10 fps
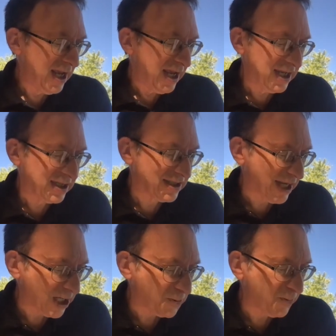his
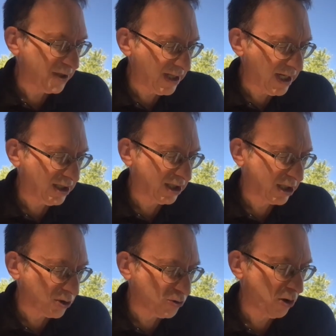desperate need to
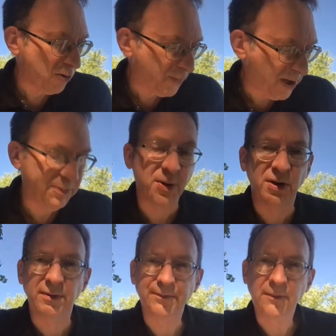control people,
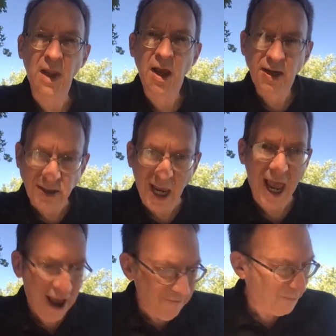to
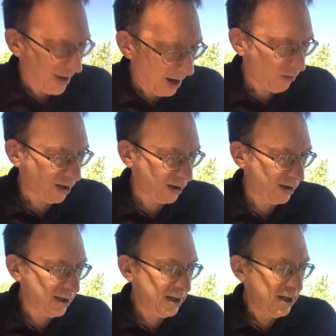have
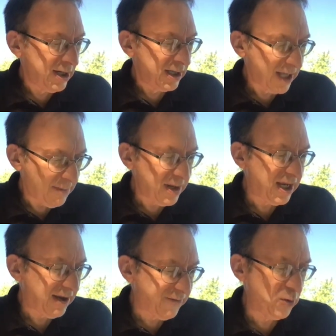power. Let me
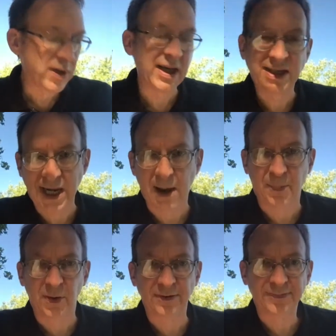give you an example.
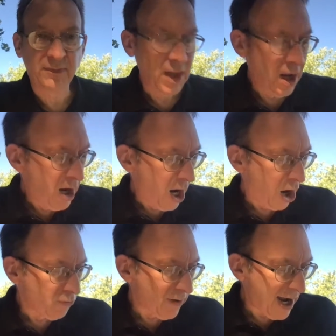
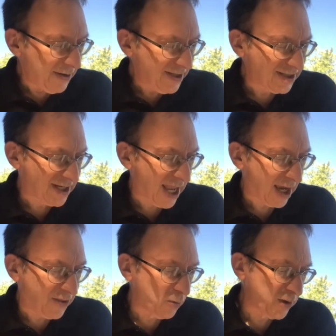Around his
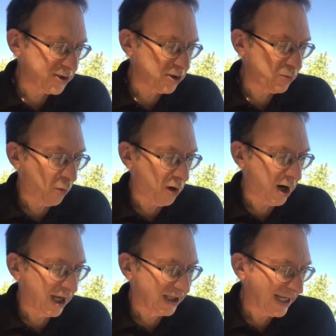neck, the wizard wore
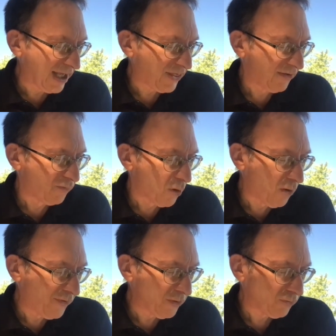a length of
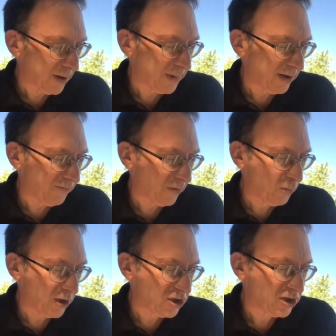woven ribbon from
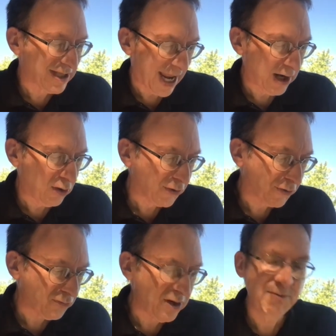which dangled
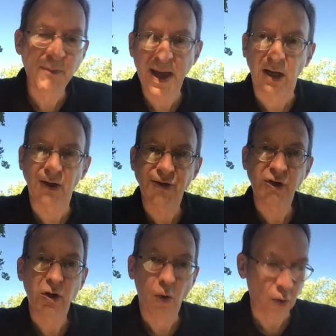three medals
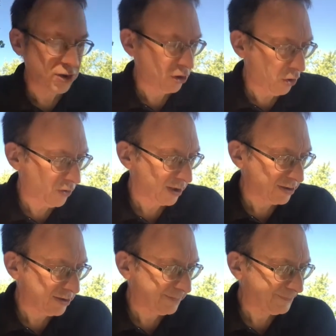or tokens.